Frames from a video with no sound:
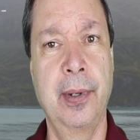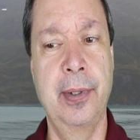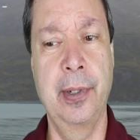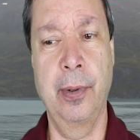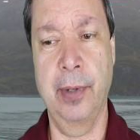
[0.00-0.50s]

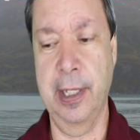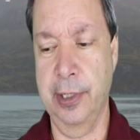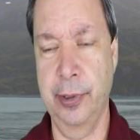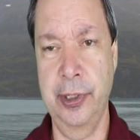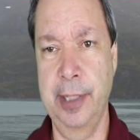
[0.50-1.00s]
You know,
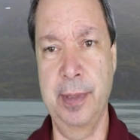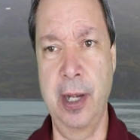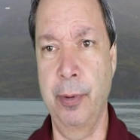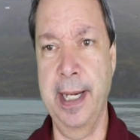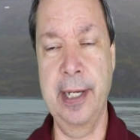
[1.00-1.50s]
because cruise ships
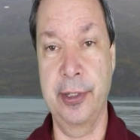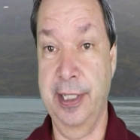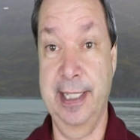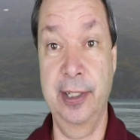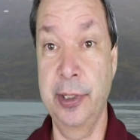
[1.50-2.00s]
already are
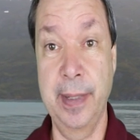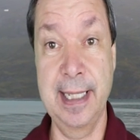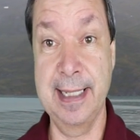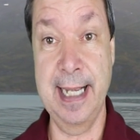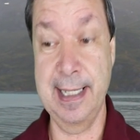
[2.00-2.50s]
still doing
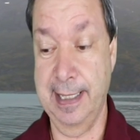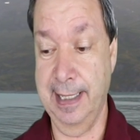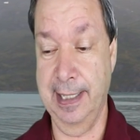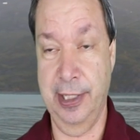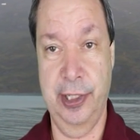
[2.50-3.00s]
the
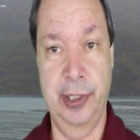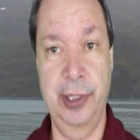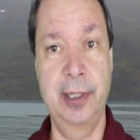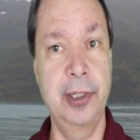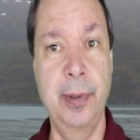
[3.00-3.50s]
testing. They're
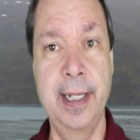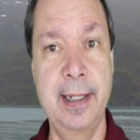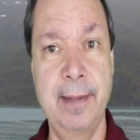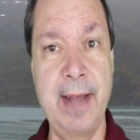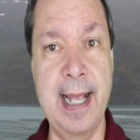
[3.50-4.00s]
still
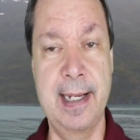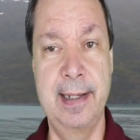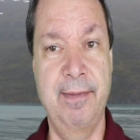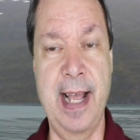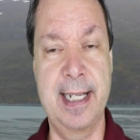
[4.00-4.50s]
doing the
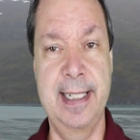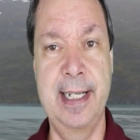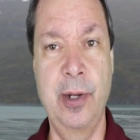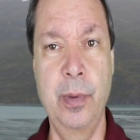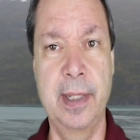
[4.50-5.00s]

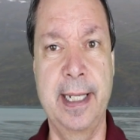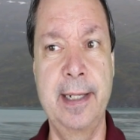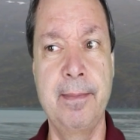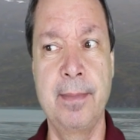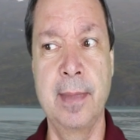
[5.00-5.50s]
vaccine
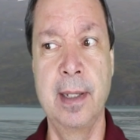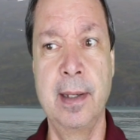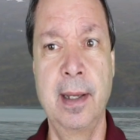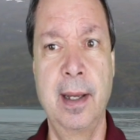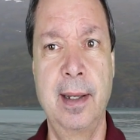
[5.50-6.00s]
only.
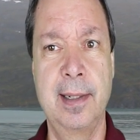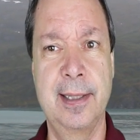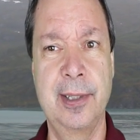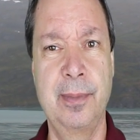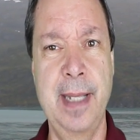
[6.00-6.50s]

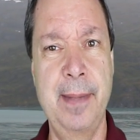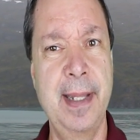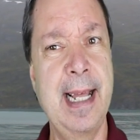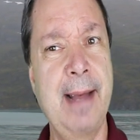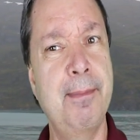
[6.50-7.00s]
So
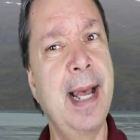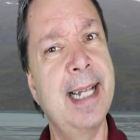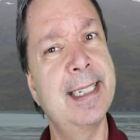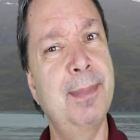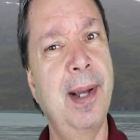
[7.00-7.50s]
maybe that
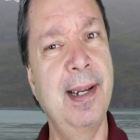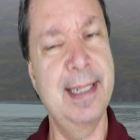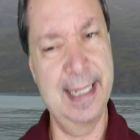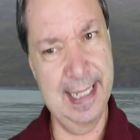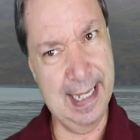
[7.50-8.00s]
mask
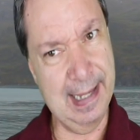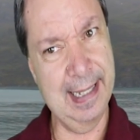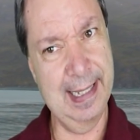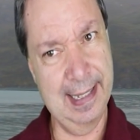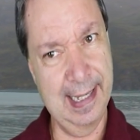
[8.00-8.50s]
policy,
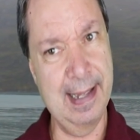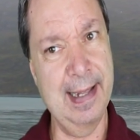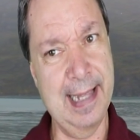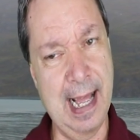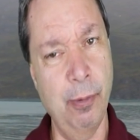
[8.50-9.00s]

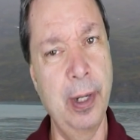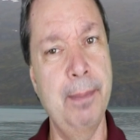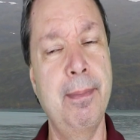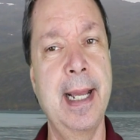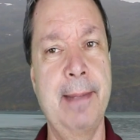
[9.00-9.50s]
that
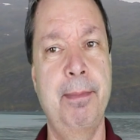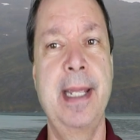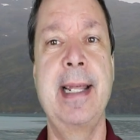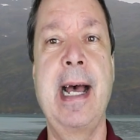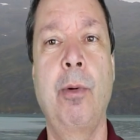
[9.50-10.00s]
one might
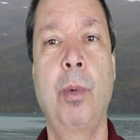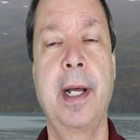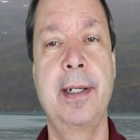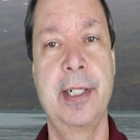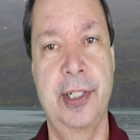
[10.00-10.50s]
be that
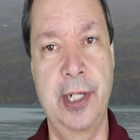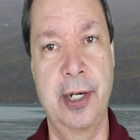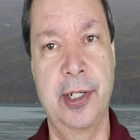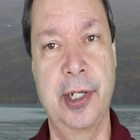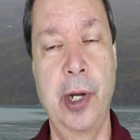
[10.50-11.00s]
one to
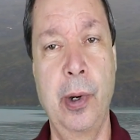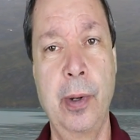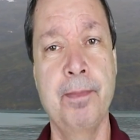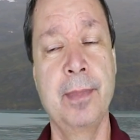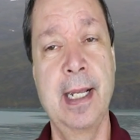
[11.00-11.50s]
start to
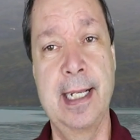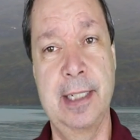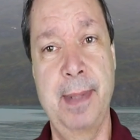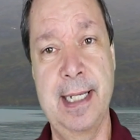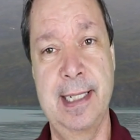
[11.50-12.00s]
go,
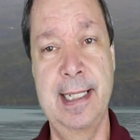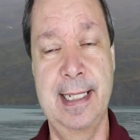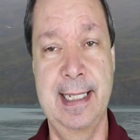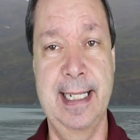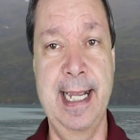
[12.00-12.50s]
especially
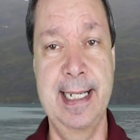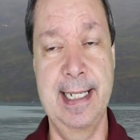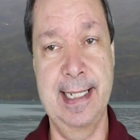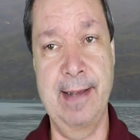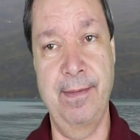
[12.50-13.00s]
since
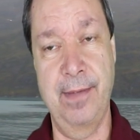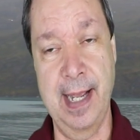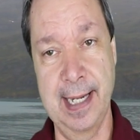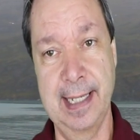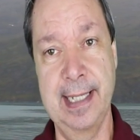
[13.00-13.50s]
cases have
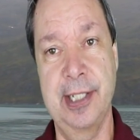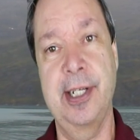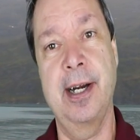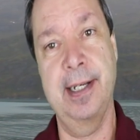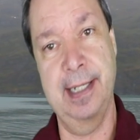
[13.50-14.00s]
finally
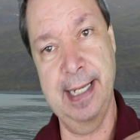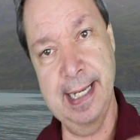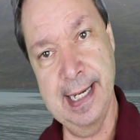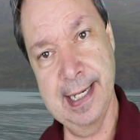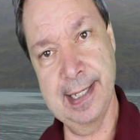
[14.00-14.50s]
started to
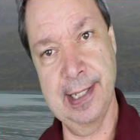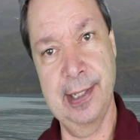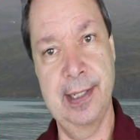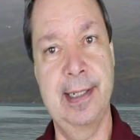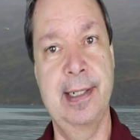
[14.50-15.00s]
ease
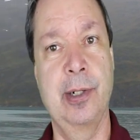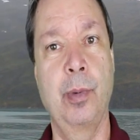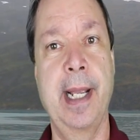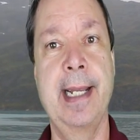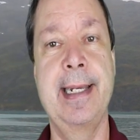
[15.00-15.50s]
their
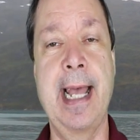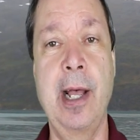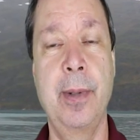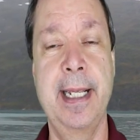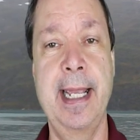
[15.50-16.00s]
way
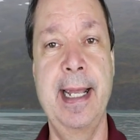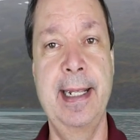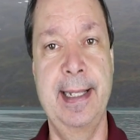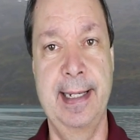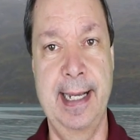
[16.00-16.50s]
down again
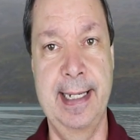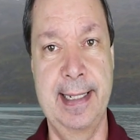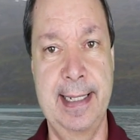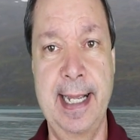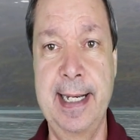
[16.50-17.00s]
in the
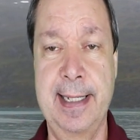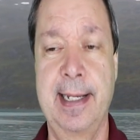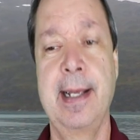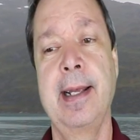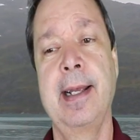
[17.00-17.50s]
United
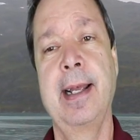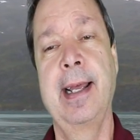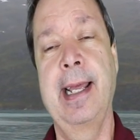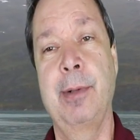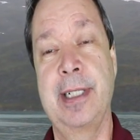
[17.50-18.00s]
States.
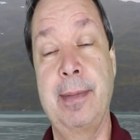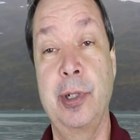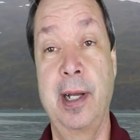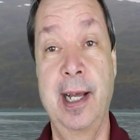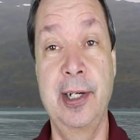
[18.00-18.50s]
It was up
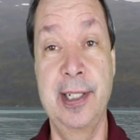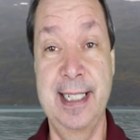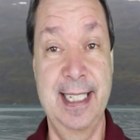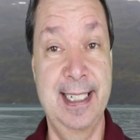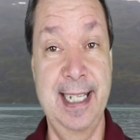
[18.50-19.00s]
to
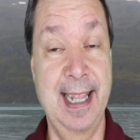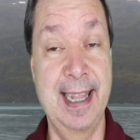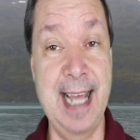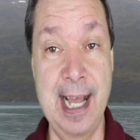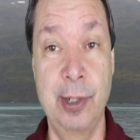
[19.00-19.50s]

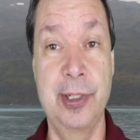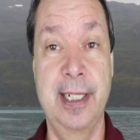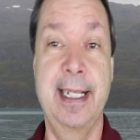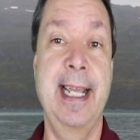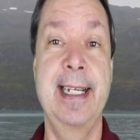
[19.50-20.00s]

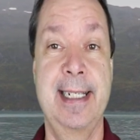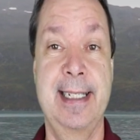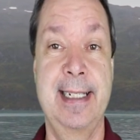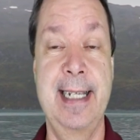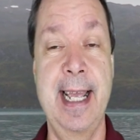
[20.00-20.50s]
160,000
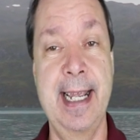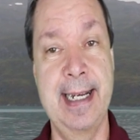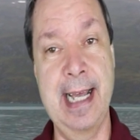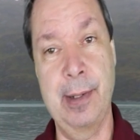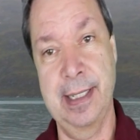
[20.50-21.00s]
cases a day,
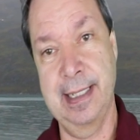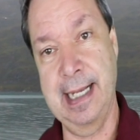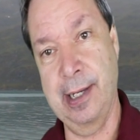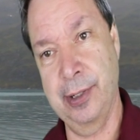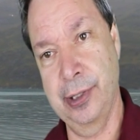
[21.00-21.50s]
and now it's
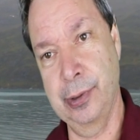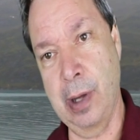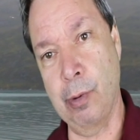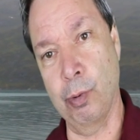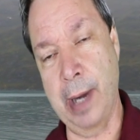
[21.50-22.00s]
down
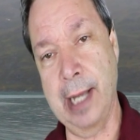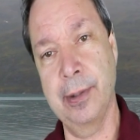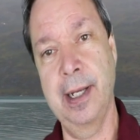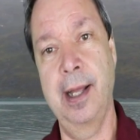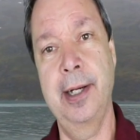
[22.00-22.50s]
to
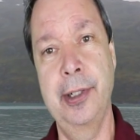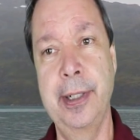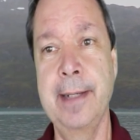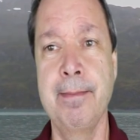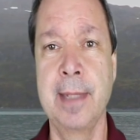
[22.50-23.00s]
around
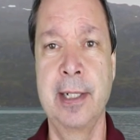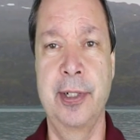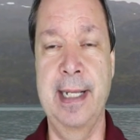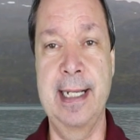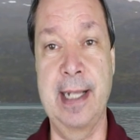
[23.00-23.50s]
100.
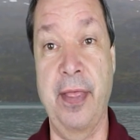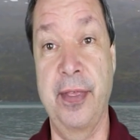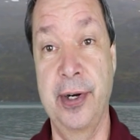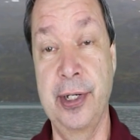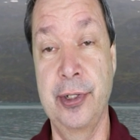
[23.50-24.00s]
So that's a
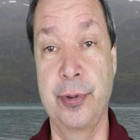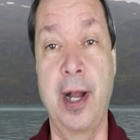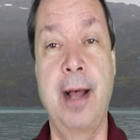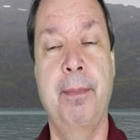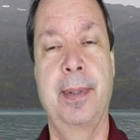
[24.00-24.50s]
third
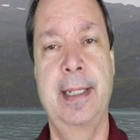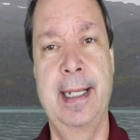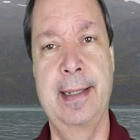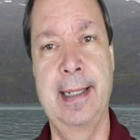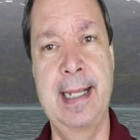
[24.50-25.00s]
drop
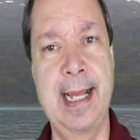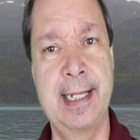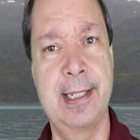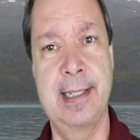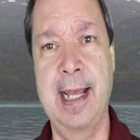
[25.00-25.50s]
in the
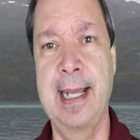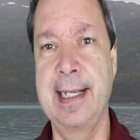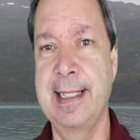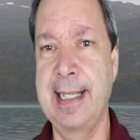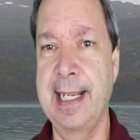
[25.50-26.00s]
last,
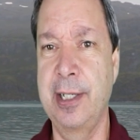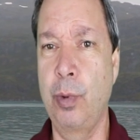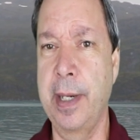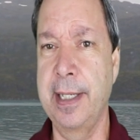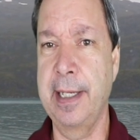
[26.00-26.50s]
I'd say,
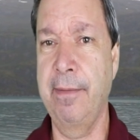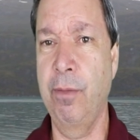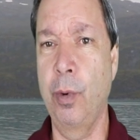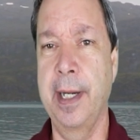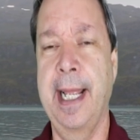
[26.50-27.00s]

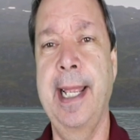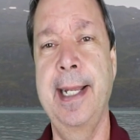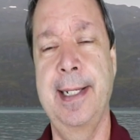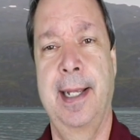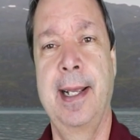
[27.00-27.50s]
24
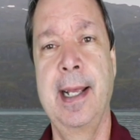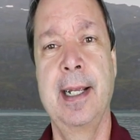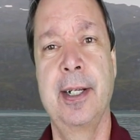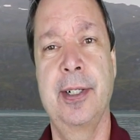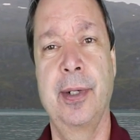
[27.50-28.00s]
days.
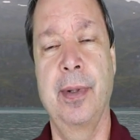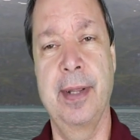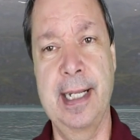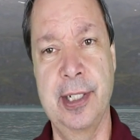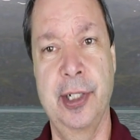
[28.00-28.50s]
So
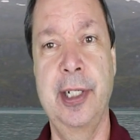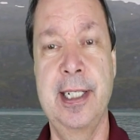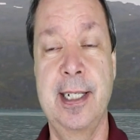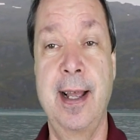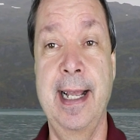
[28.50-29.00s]
that's a
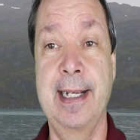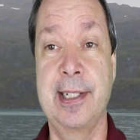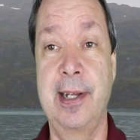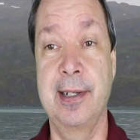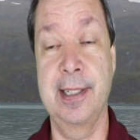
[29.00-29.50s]
good sign,
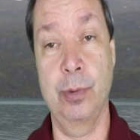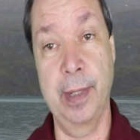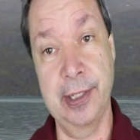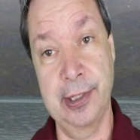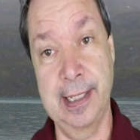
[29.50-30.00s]
as long as
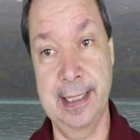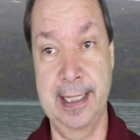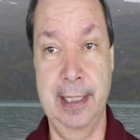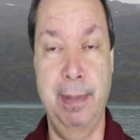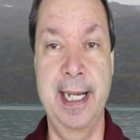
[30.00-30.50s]
winter
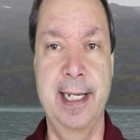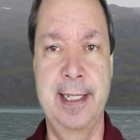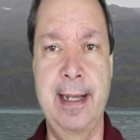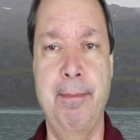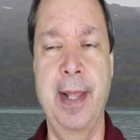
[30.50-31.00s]
doesn't spike
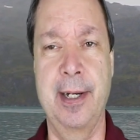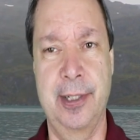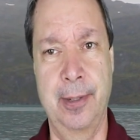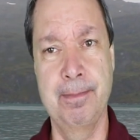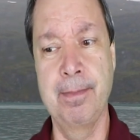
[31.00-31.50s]
us up there.
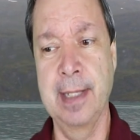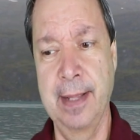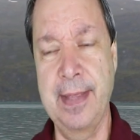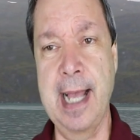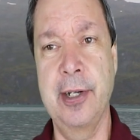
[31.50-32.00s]
So
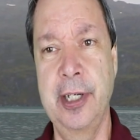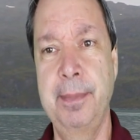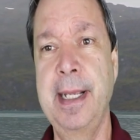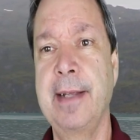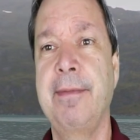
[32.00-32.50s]
that
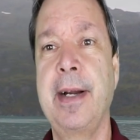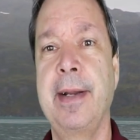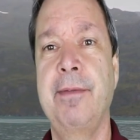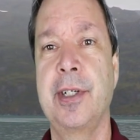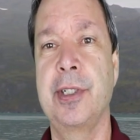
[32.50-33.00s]
could be the
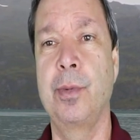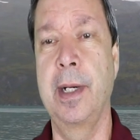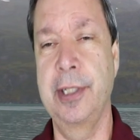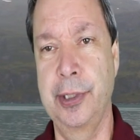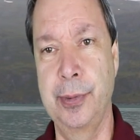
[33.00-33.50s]
very first
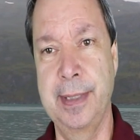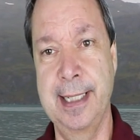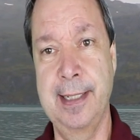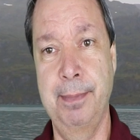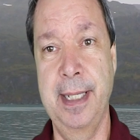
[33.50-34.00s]
one to
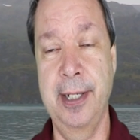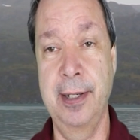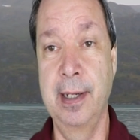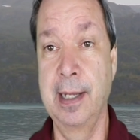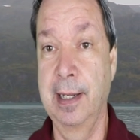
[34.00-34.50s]

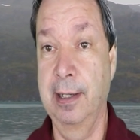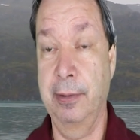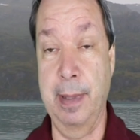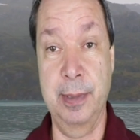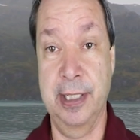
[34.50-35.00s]
disappear.
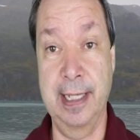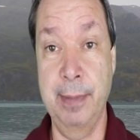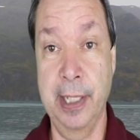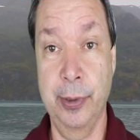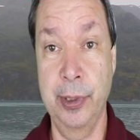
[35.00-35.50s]
Remember,
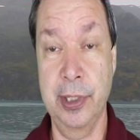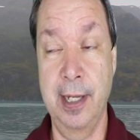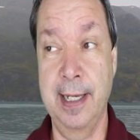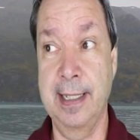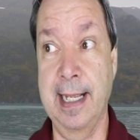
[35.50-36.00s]
Celebrity Cruise
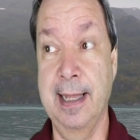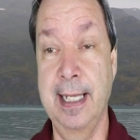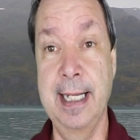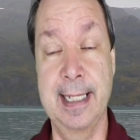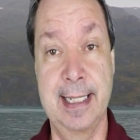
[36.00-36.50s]
Line, I
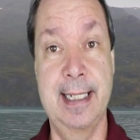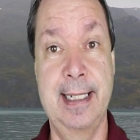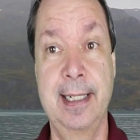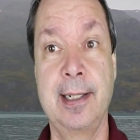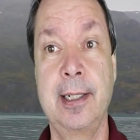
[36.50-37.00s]
think, is
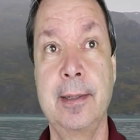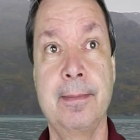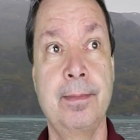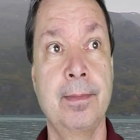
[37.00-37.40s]
still